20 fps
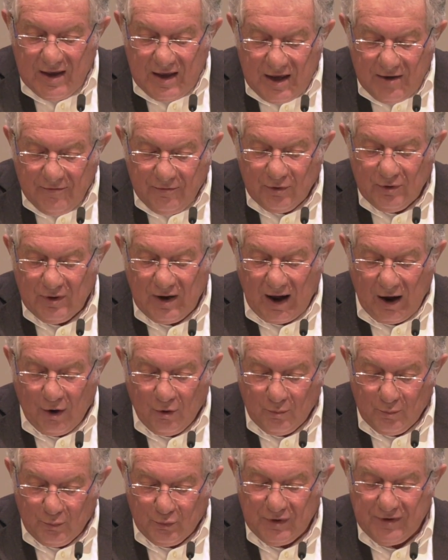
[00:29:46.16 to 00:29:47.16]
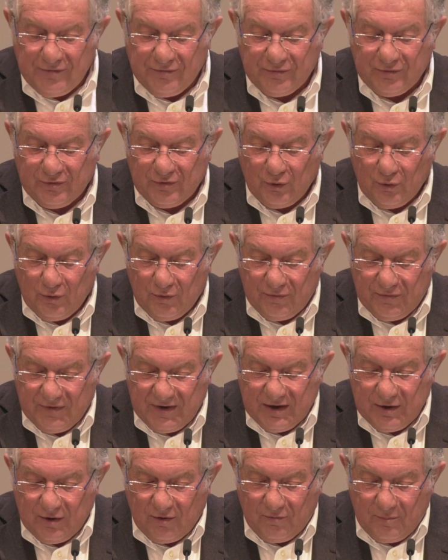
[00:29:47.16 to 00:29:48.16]
Even our brief
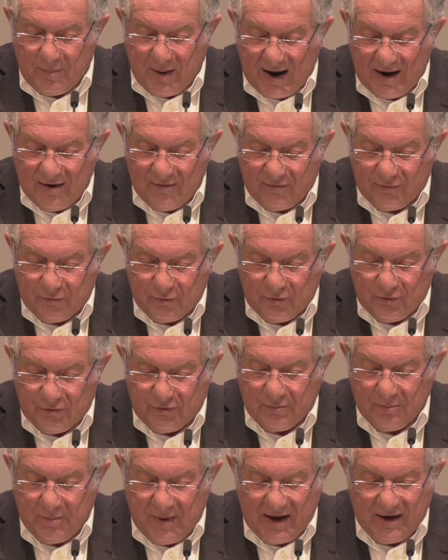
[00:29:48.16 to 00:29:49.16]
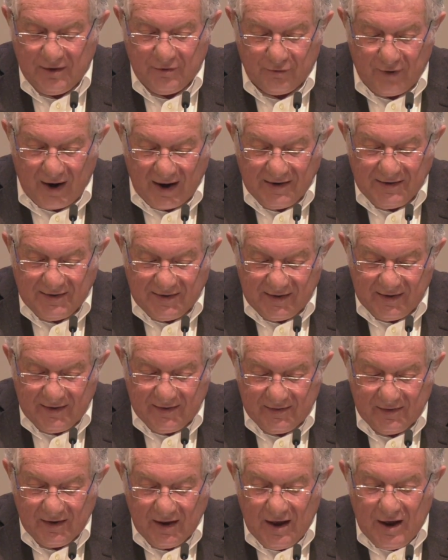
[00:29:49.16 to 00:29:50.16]
survey of Balfour's main
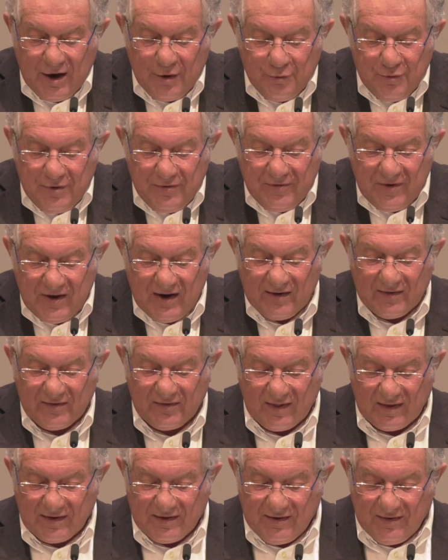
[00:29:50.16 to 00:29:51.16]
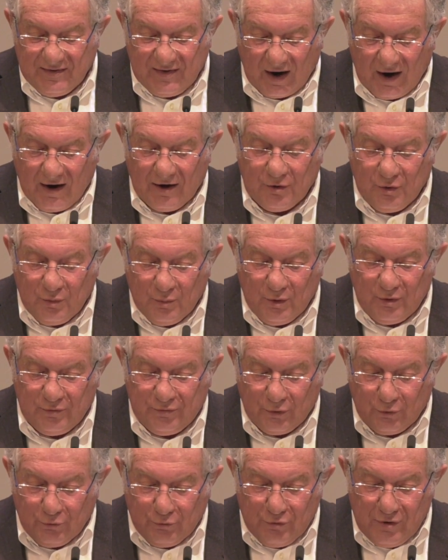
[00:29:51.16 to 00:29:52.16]
writings reveals that his argument
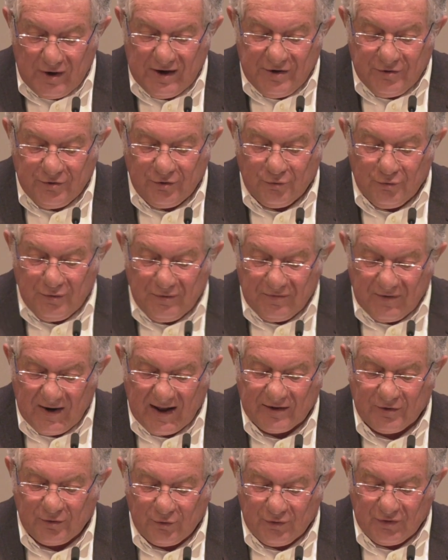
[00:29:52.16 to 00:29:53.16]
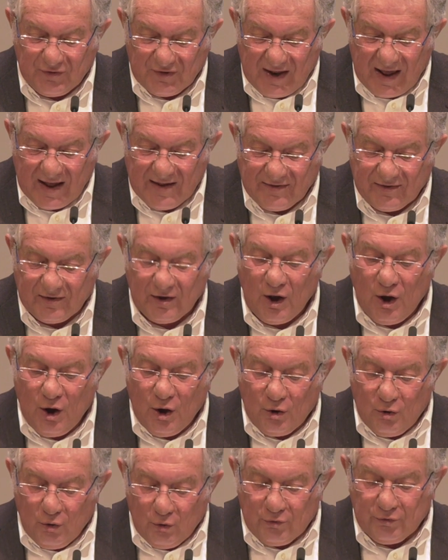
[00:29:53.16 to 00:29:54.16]
for religion reflects a stance
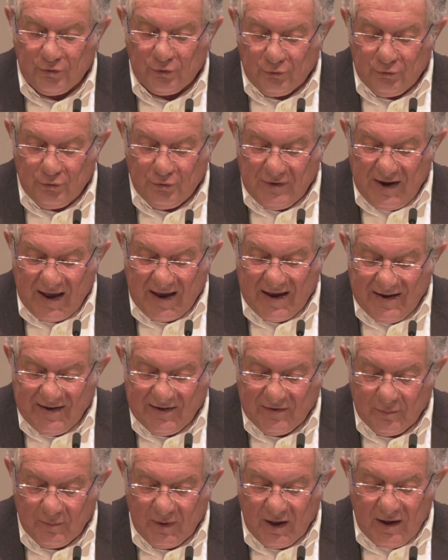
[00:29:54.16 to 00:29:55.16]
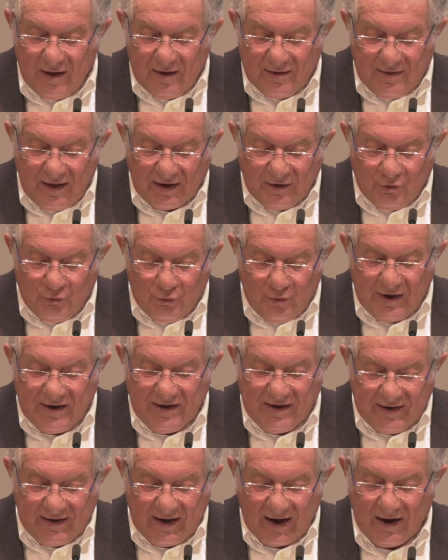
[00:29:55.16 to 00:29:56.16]
closer to deism than to
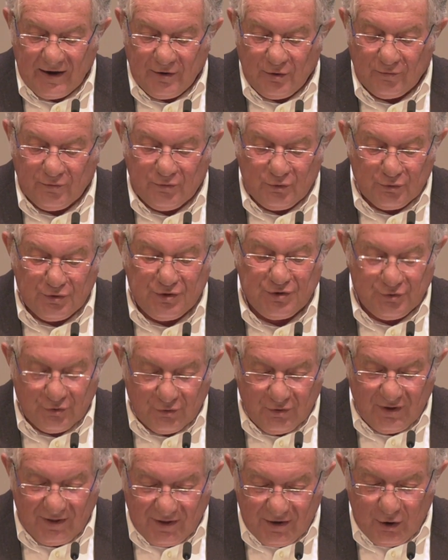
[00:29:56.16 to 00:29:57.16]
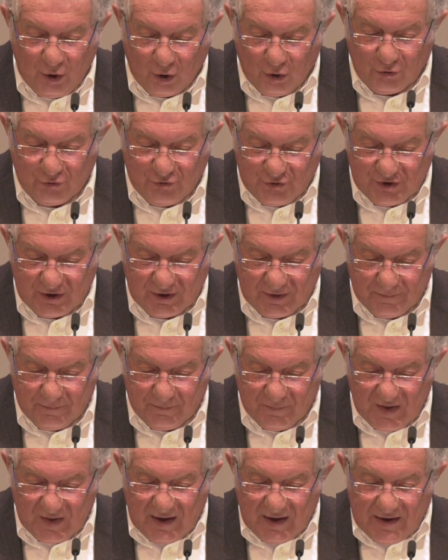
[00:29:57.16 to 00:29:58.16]
any kind of Christian theology.
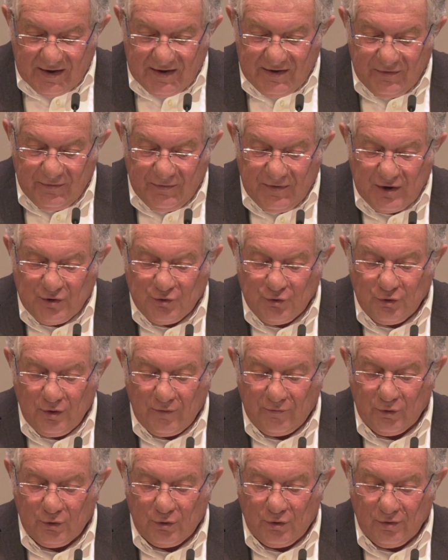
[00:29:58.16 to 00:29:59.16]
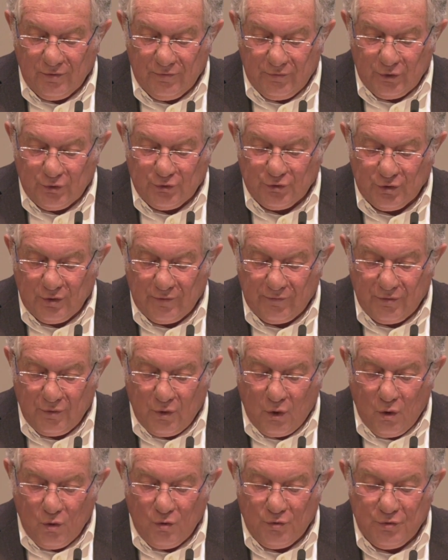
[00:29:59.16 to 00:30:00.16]
His vision of a conversion of
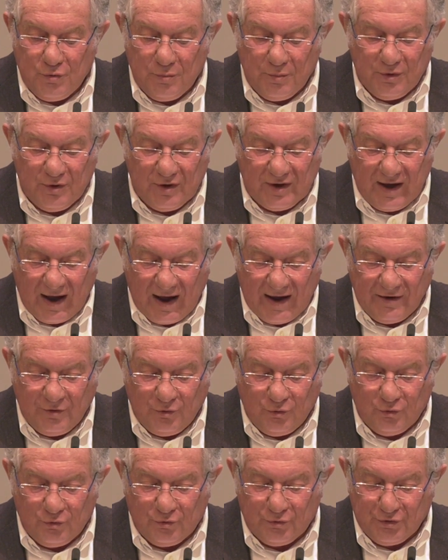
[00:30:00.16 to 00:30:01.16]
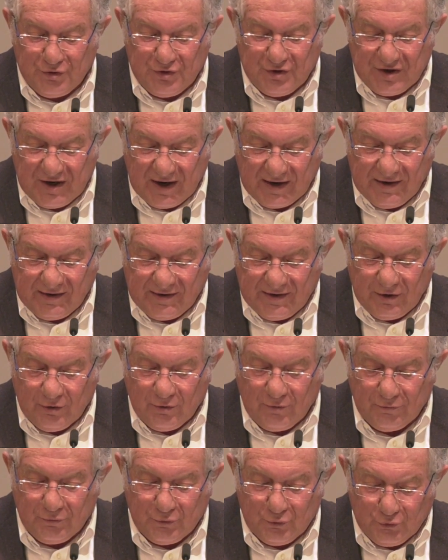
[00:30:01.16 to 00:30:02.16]
the whole humankind to Christianity in
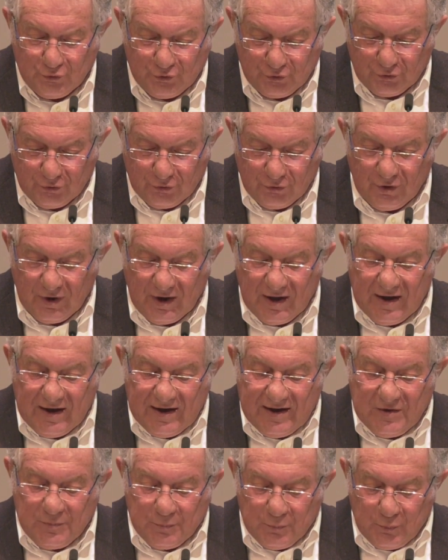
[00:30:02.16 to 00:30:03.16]
the future is